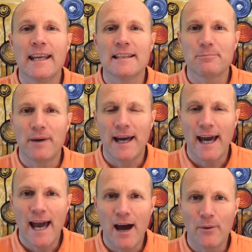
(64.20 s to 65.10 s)
is
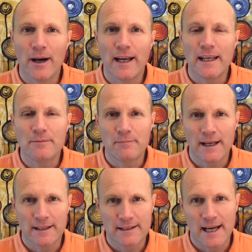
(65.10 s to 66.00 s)
power in
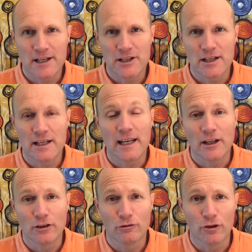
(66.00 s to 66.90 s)
meditation
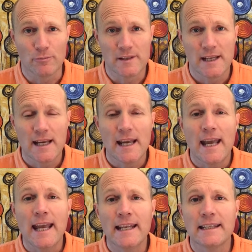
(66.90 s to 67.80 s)
in groups.
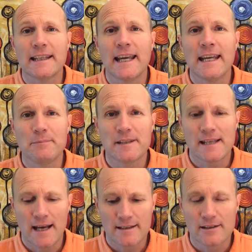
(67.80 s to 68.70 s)
It keeps
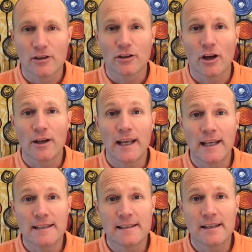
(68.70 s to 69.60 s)
us
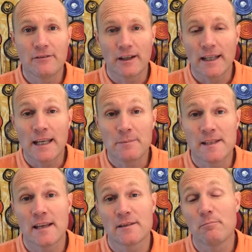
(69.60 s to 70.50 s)
cohesive, it keeps
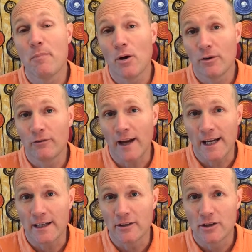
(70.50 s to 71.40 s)
us
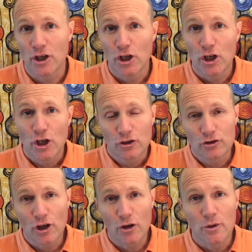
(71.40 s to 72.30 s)
motivated.
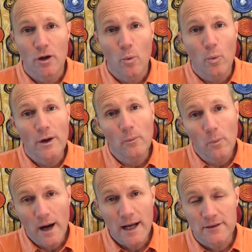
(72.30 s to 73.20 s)
So, we
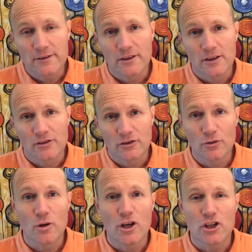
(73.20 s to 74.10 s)
want
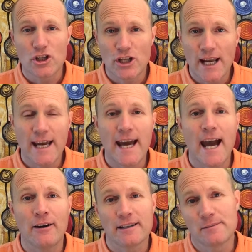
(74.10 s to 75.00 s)
to share
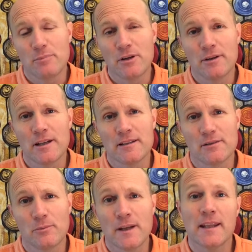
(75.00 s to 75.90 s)
our
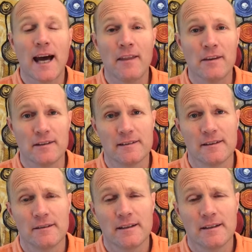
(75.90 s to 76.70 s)
experience with others.